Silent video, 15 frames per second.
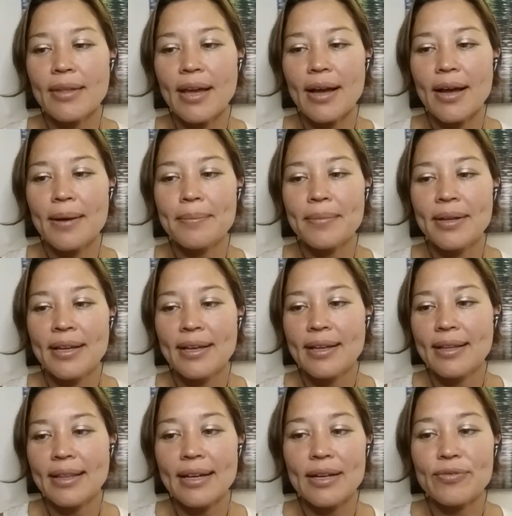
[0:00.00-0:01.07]

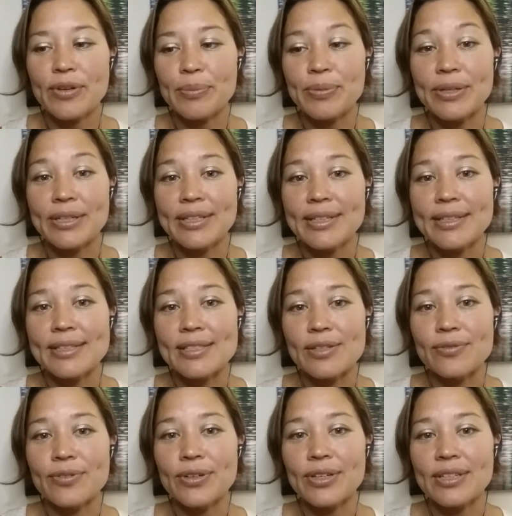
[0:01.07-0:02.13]
Then I felt pretty good.
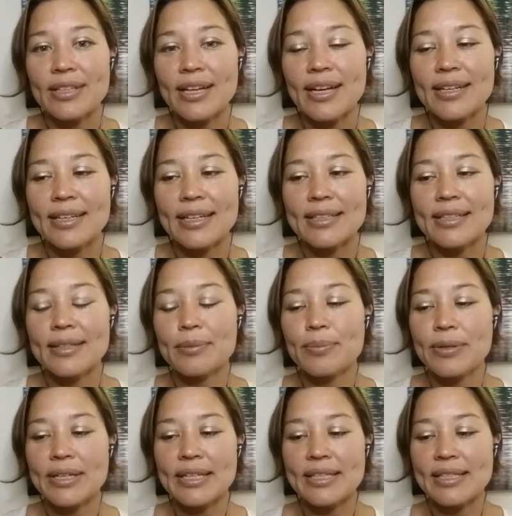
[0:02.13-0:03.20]
So 4 o'clock, I did a
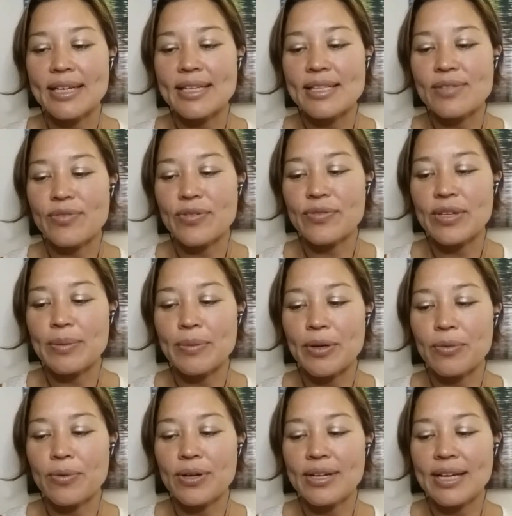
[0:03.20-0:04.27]
pretty intense
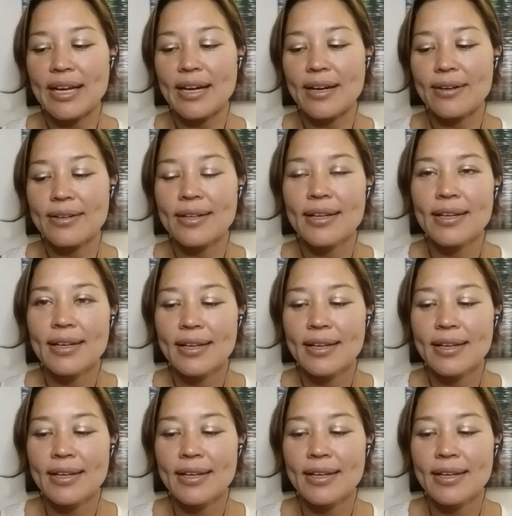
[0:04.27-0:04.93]
15-minute workout.